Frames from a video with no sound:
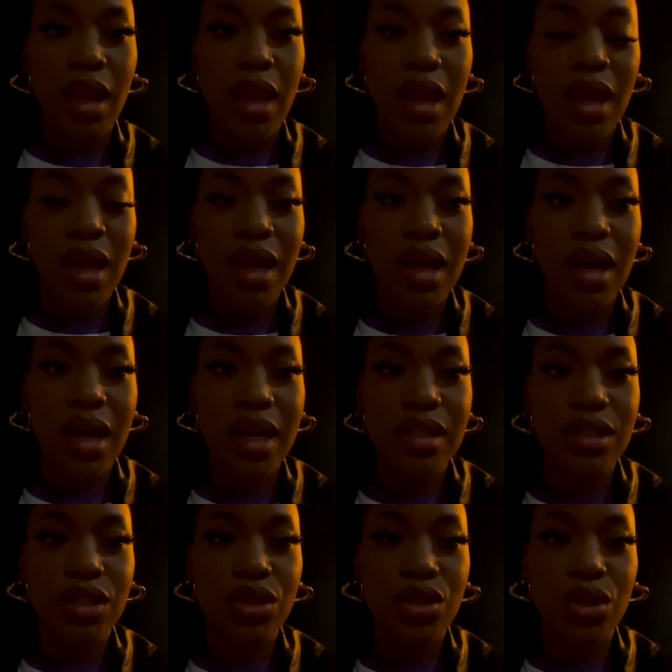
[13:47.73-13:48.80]
Hey guys,
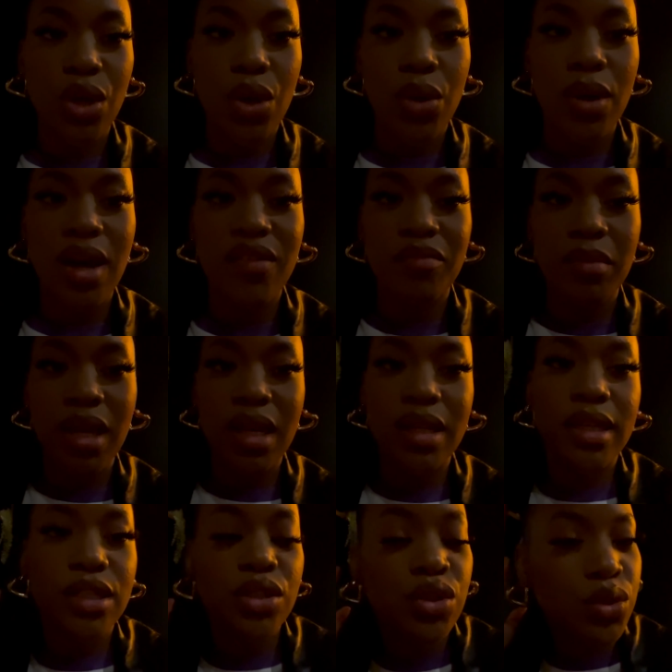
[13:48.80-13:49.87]
so I've made
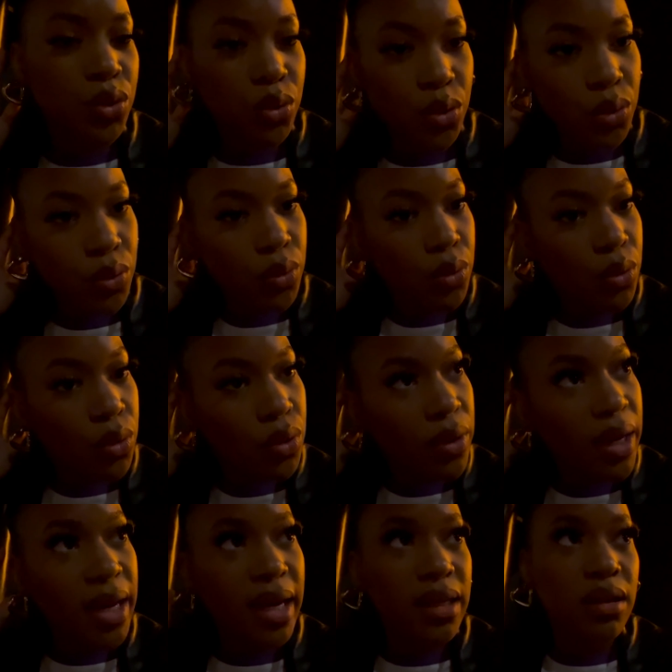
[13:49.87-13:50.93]
it to
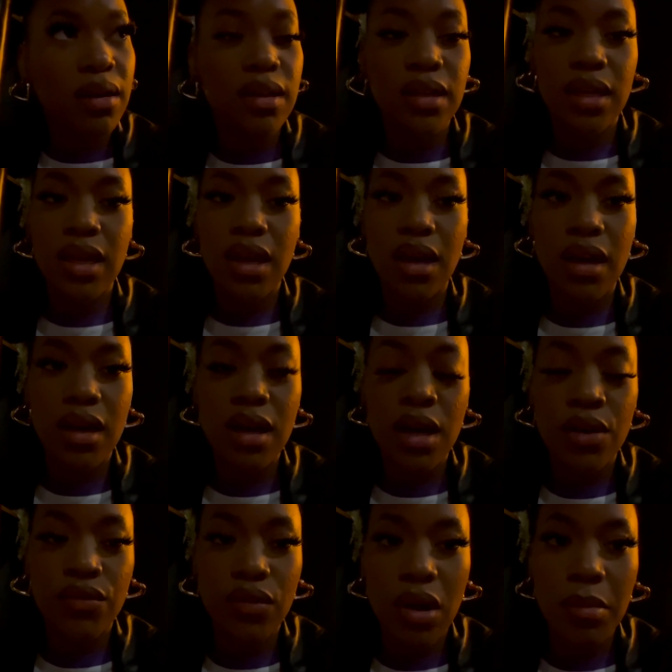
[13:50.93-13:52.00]
Kanadaya,
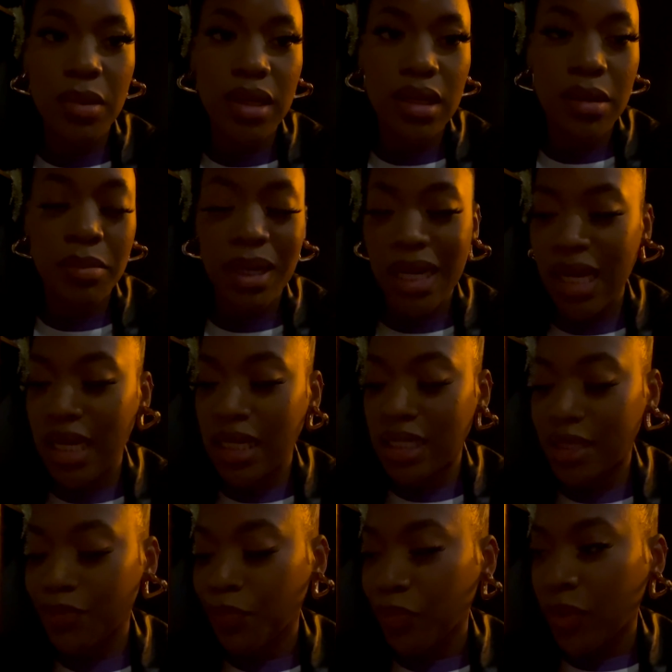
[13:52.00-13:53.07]
a ramen place,
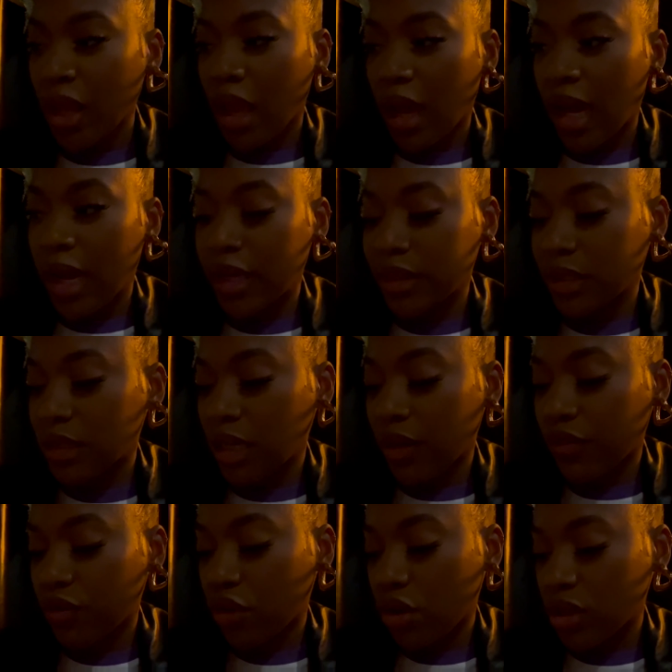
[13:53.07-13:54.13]
and
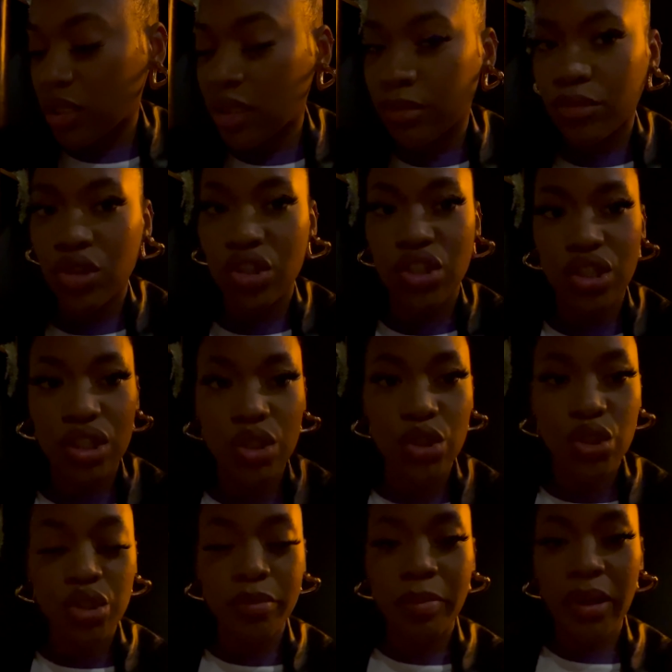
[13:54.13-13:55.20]
I've got some
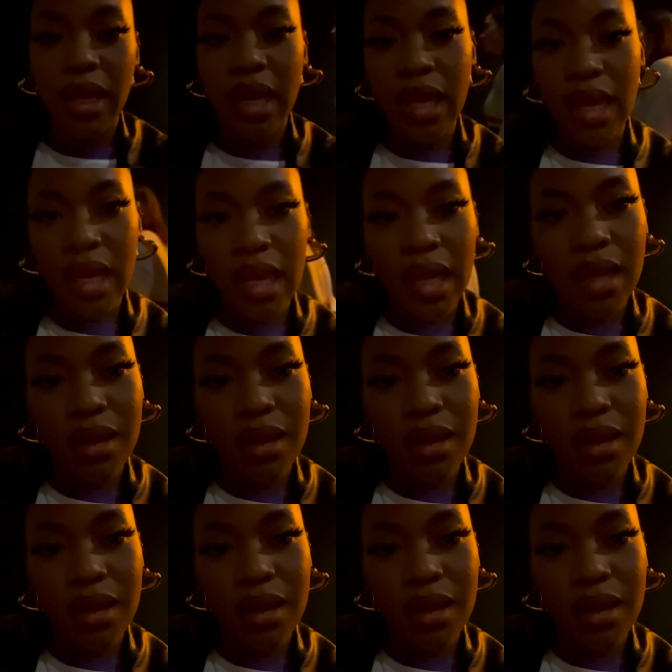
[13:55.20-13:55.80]
ginger beer,